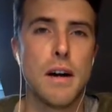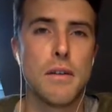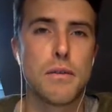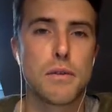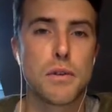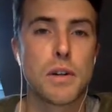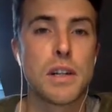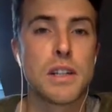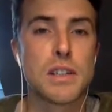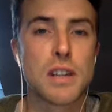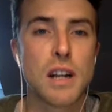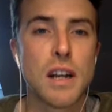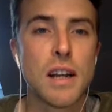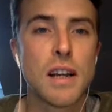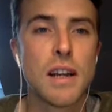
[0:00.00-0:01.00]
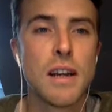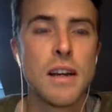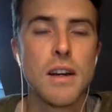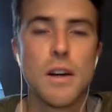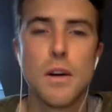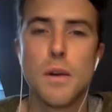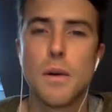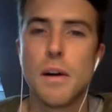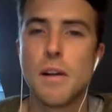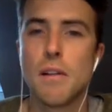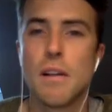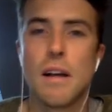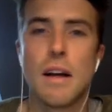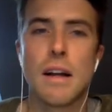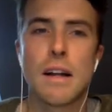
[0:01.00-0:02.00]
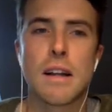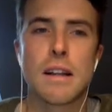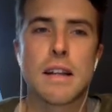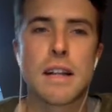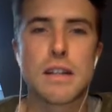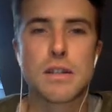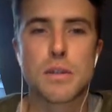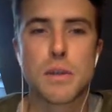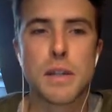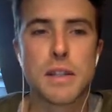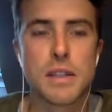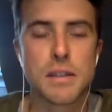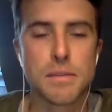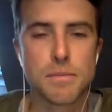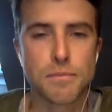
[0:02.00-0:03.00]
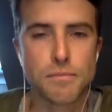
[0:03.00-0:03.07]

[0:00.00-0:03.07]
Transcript: for each click, well, that's the reason.